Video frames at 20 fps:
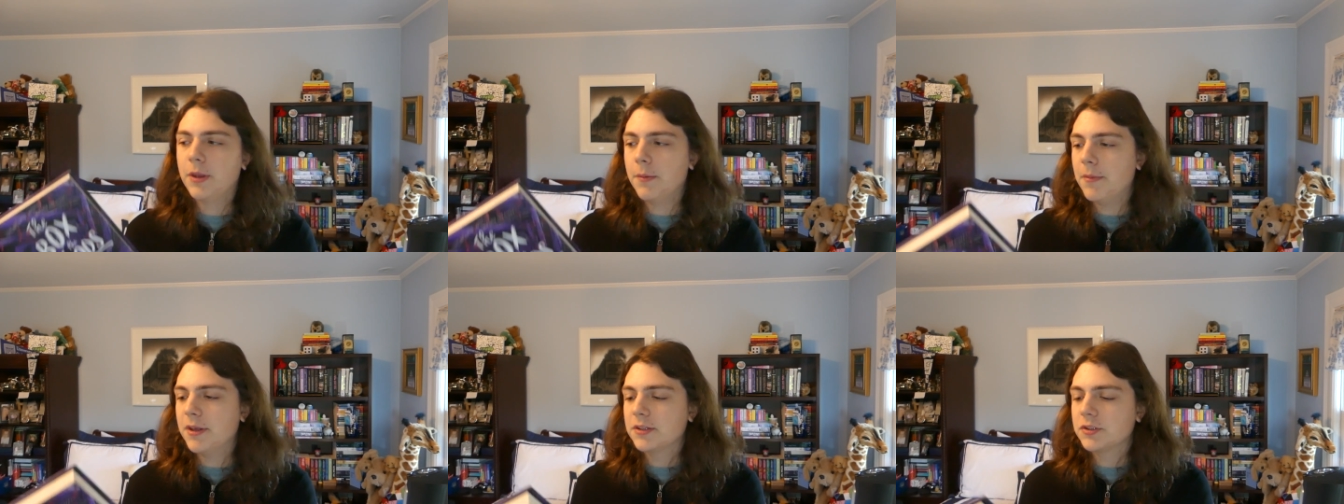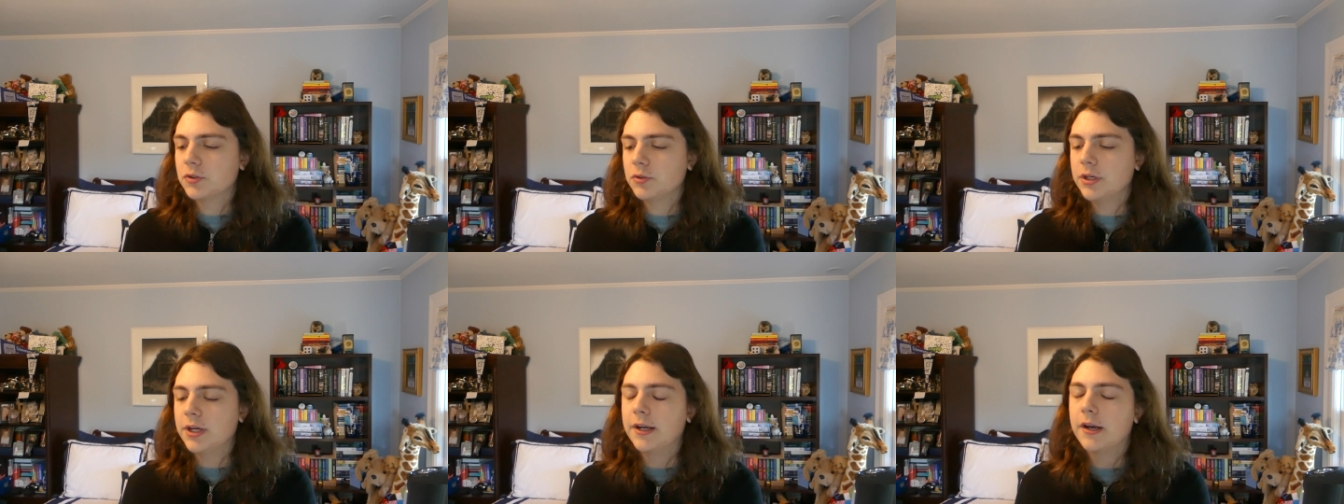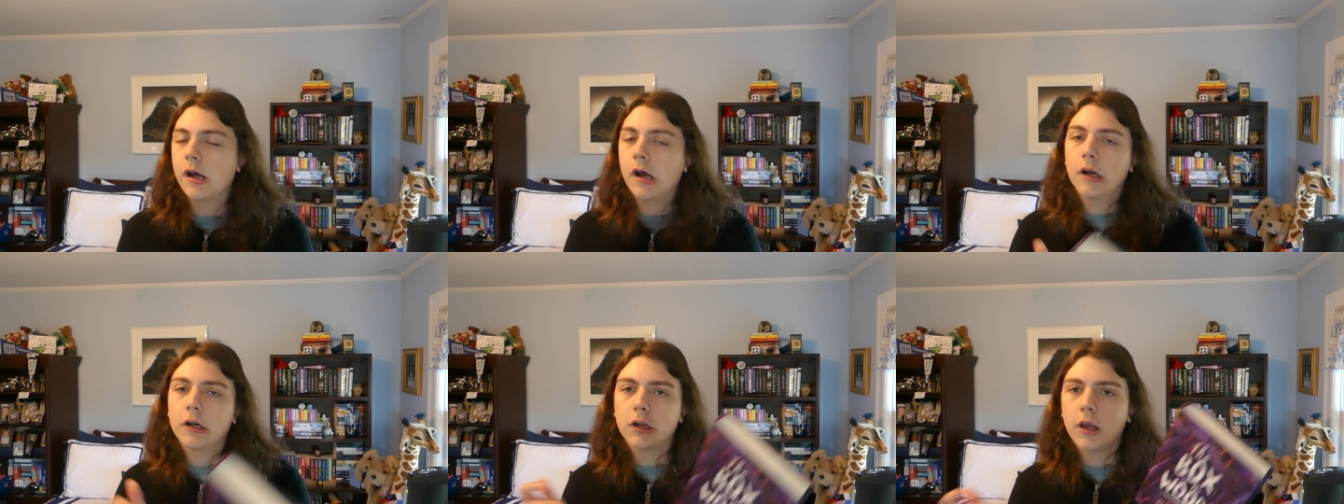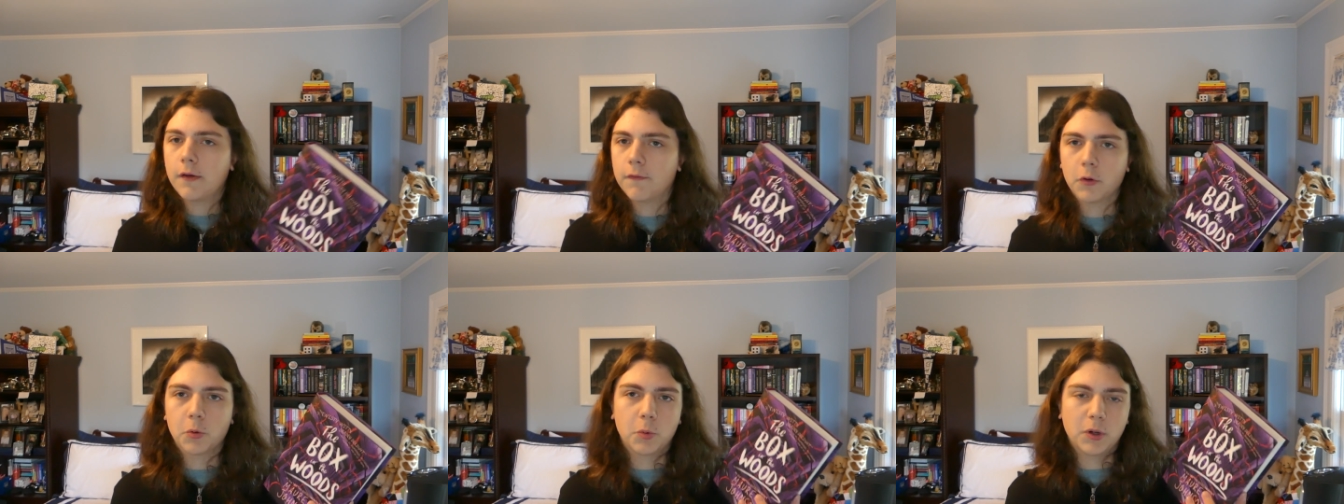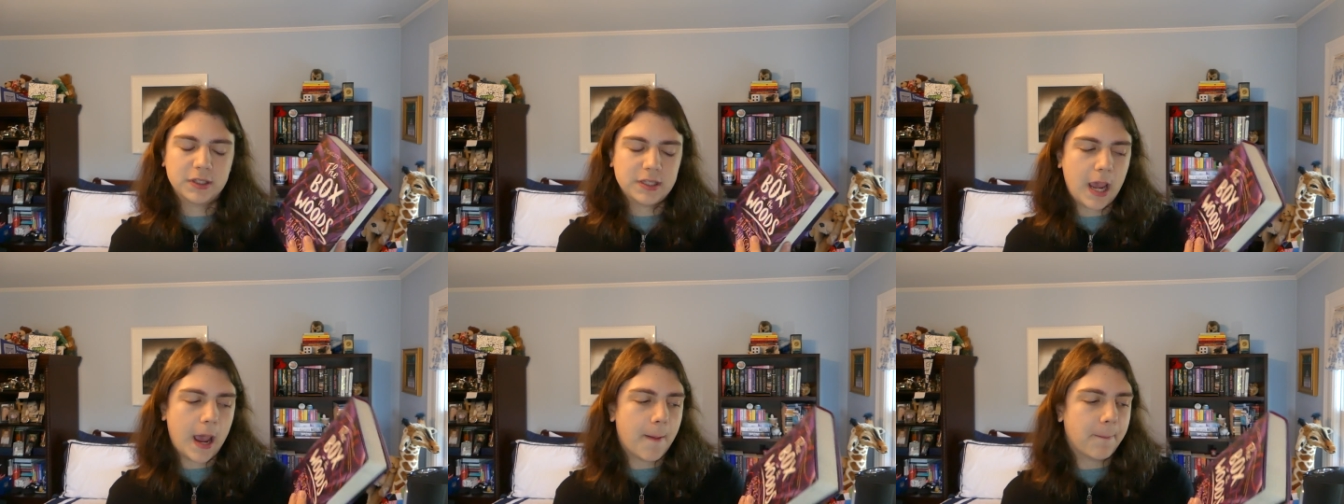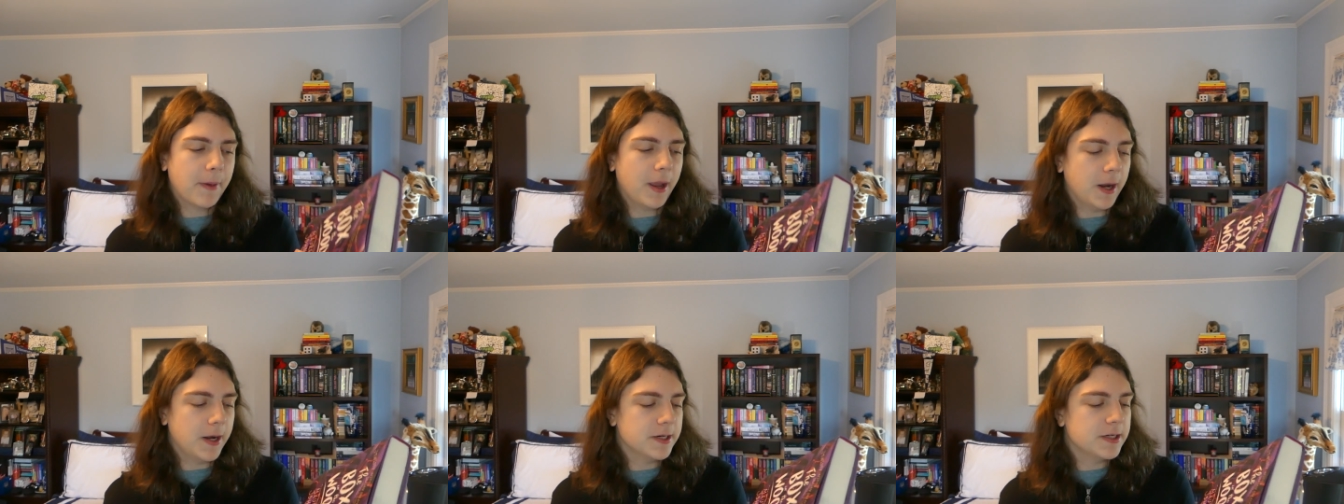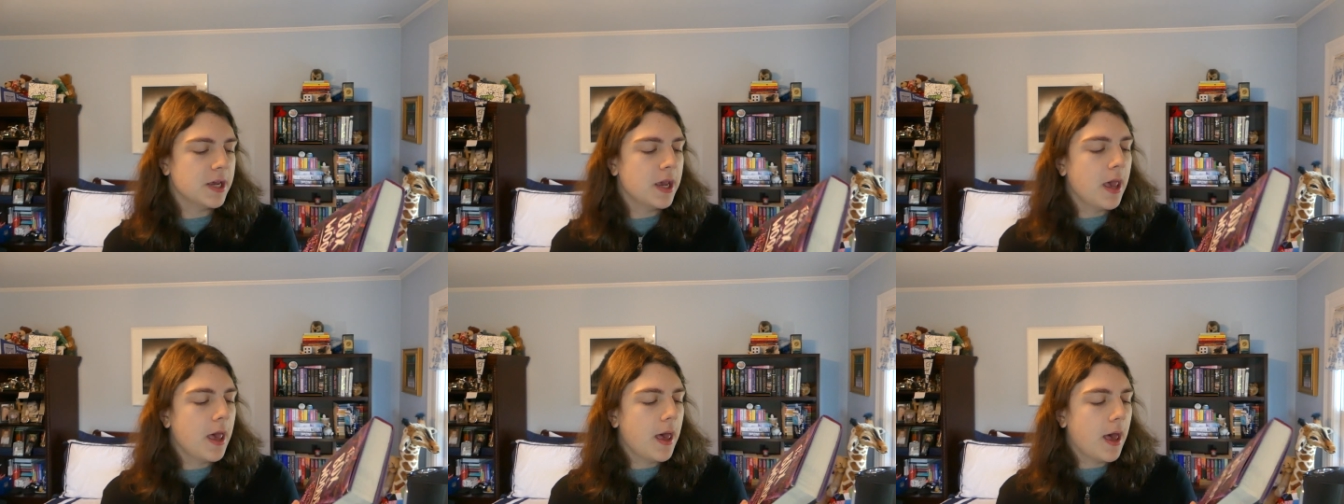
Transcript: the mystery and uncover what's happened.